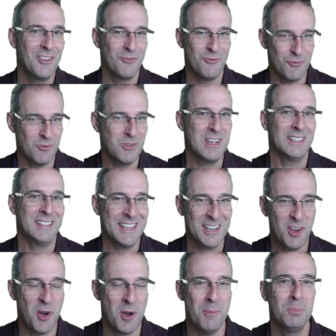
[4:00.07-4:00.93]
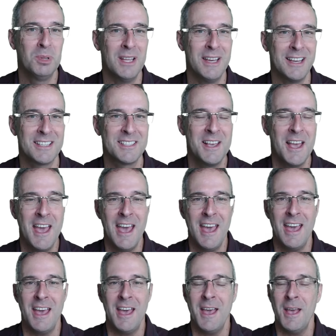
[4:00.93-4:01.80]
really complex.
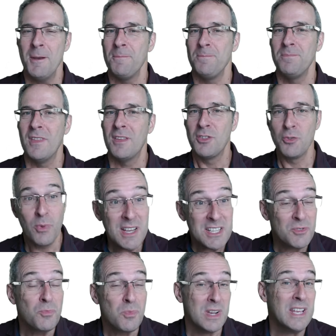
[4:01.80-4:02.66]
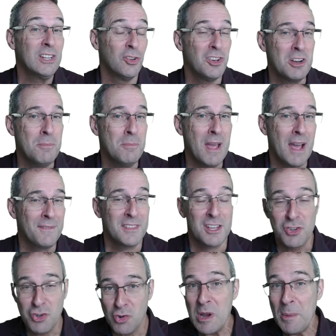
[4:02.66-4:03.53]
The reason we learn about the
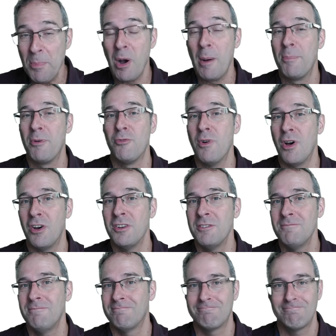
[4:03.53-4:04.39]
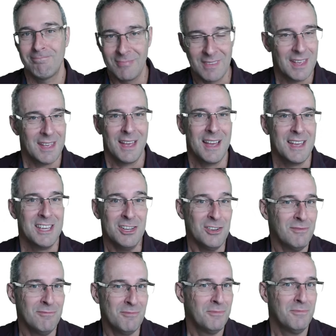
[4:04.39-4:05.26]
trip operon
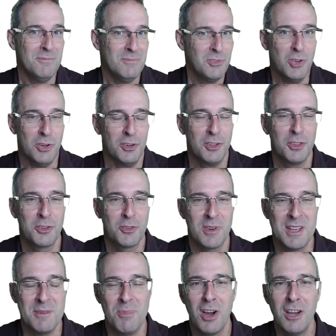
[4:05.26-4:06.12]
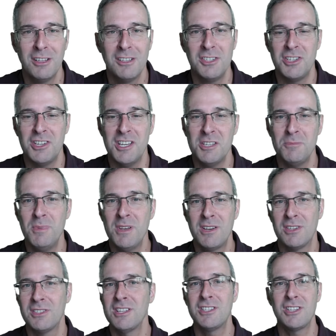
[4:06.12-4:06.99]
in Unit 3 biology is
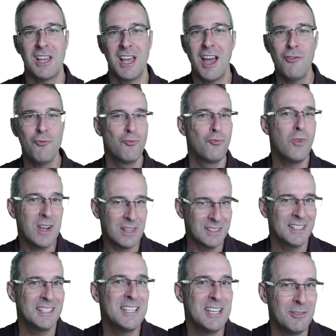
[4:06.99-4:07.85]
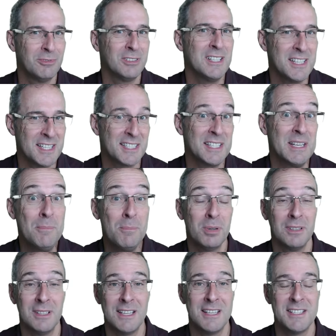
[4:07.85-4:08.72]
because it's a relatively
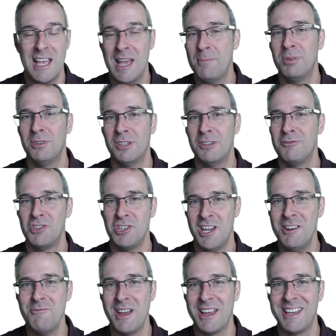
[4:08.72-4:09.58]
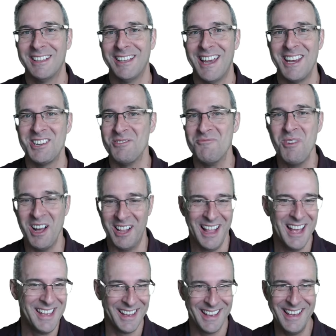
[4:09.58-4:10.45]
simple example of gene regulation. Well,
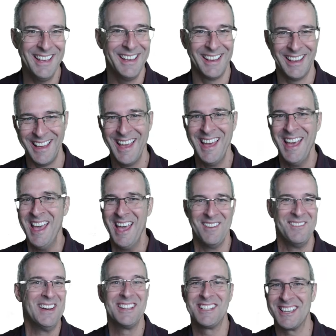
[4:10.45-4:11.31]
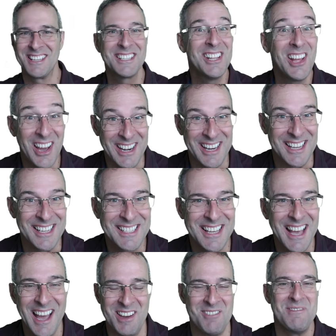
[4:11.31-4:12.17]
I mean, it's a sliding
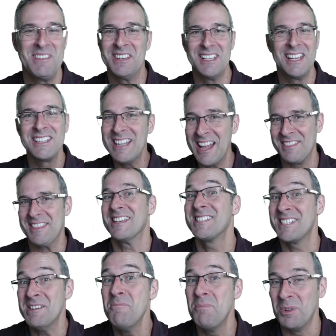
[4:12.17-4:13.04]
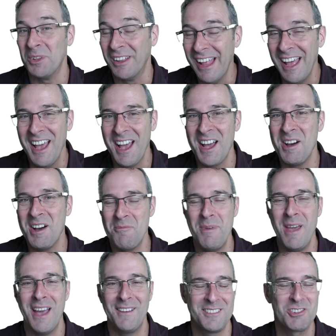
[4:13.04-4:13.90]
scale because there's nothing simple
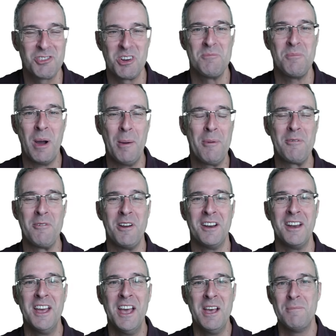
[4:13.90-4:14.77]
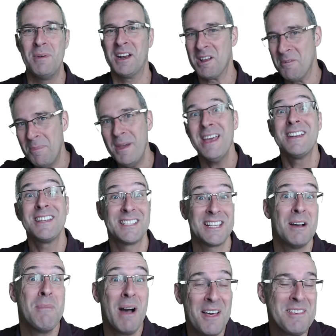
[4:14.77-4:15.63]
about the trip operon, but compared to
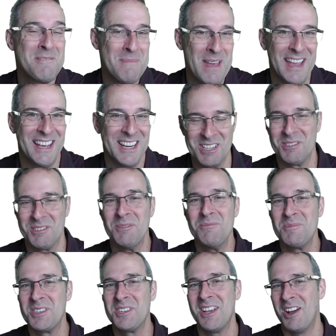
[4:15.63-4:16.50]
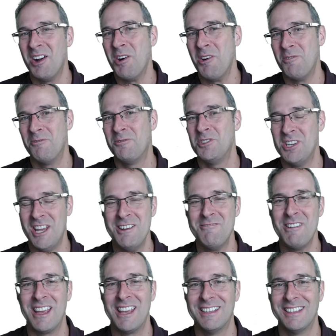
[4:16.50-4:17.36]
some other mechanisms of gene
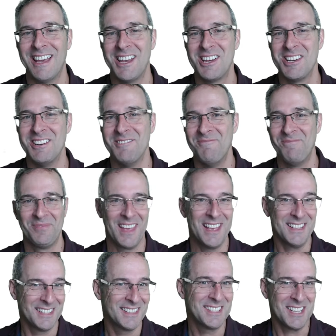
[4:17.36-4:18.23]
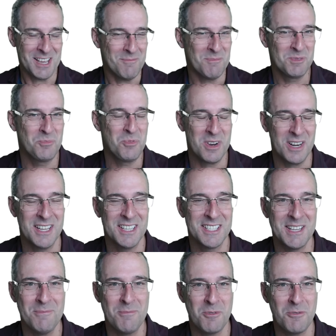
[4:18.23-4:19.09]
regulation, it seems pretty
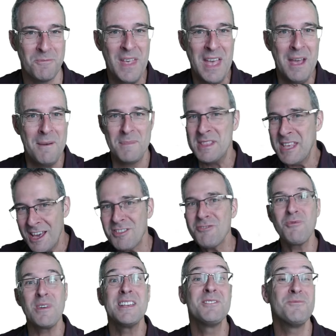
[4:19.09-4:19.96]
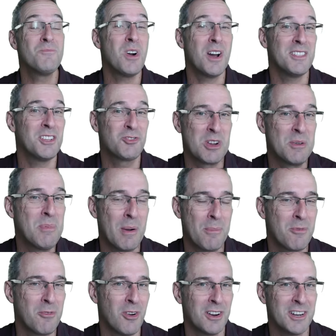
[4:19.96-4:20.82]
simple. But the other reason why the trip
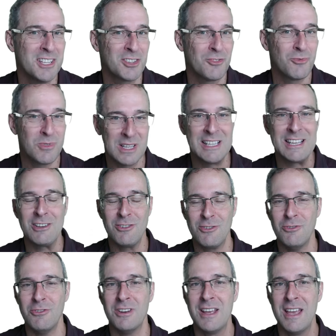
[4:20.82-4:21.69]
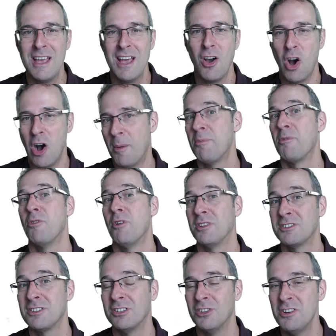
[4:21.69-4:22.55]
operon is a really good operon
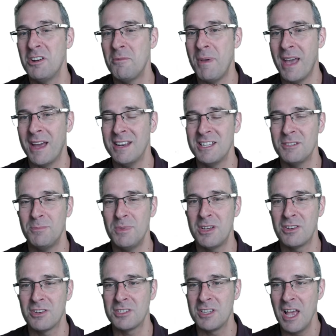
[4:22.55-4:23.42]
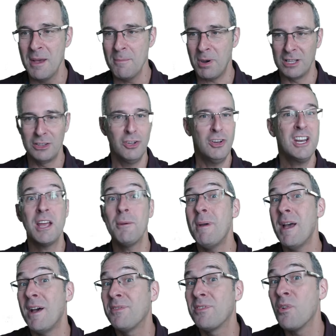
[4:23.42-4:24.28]
to learn about is because by learning
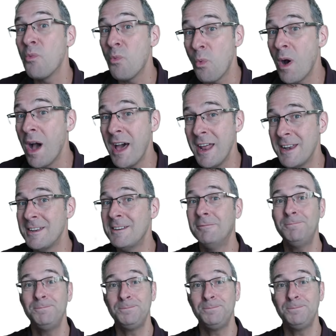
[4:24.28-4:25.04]
about the one